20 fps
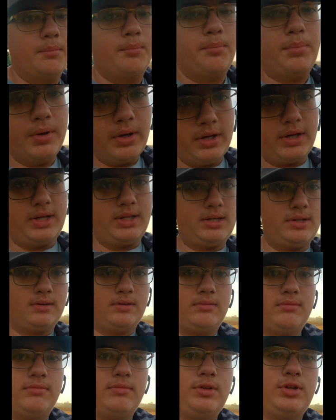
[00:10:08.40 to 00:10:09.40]
But
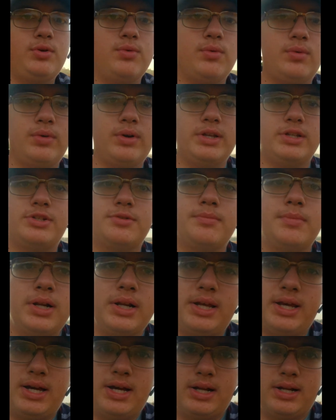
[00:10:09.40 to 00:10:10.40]
you won't get your
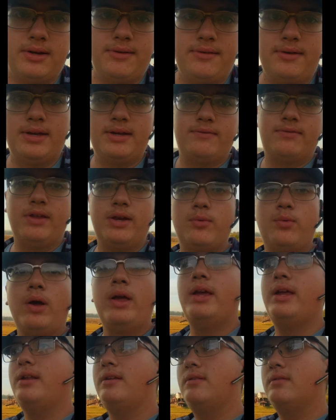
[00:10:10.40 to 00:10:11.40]
money out of it if they
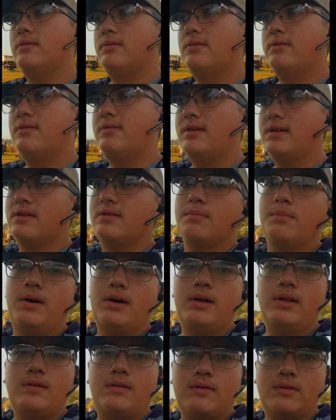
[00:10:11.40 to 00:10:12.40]
wait 6
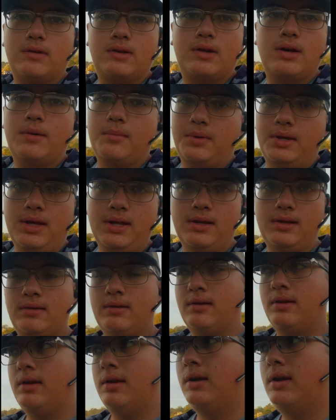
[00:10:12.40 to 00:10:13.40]
months and come get it.
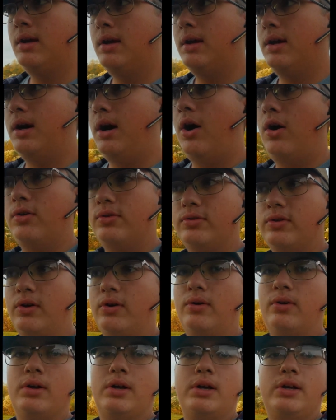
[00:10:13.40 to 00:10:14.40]

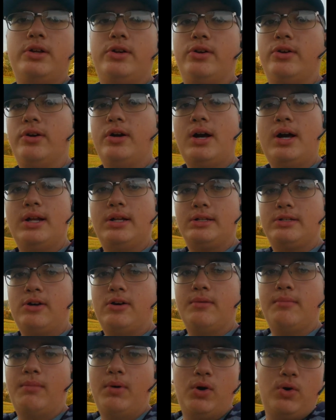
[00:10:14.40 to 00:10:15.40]
Also, your cotton will
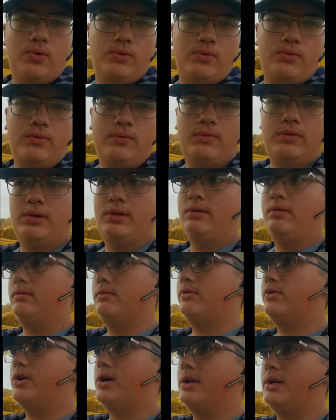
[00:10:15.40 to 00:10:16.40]
start molding
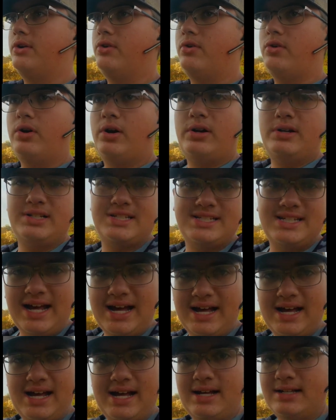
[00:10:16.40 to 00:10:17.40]
and trying to grow out to
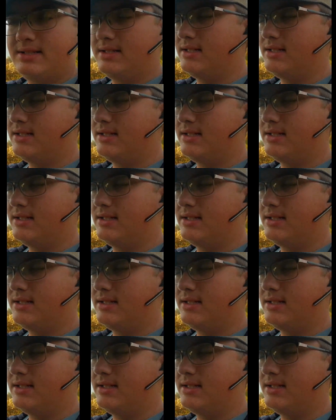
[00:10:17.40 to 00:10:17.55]
size.